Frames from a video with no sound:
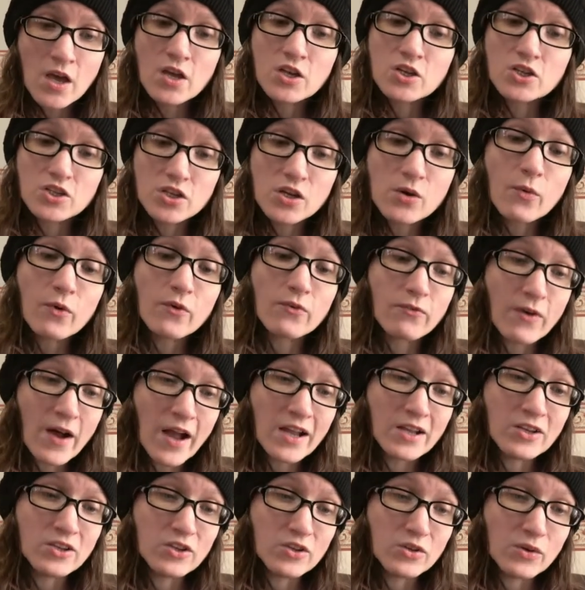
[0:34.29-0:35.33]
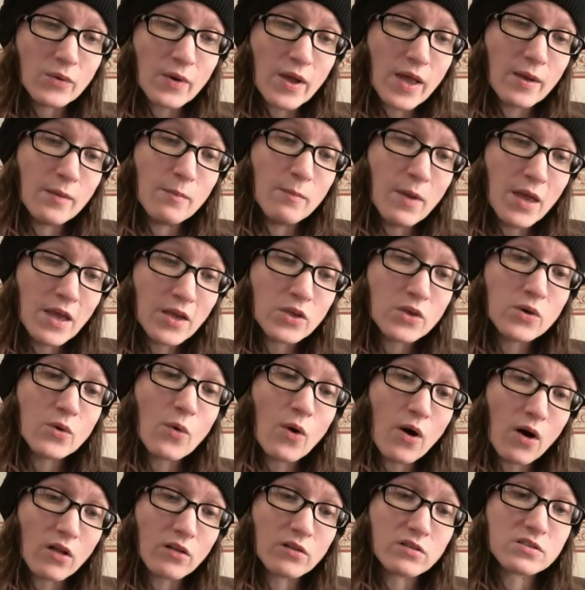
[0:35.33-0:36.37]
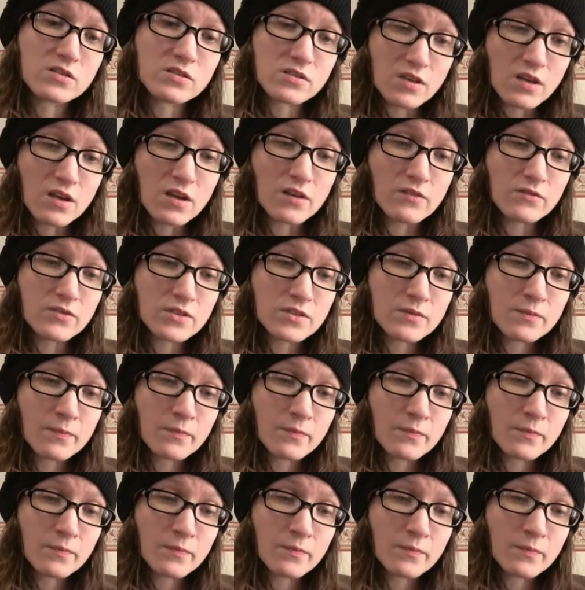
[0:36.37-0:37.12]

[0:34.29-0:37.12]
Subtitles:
she will find you, and make you all her slaves."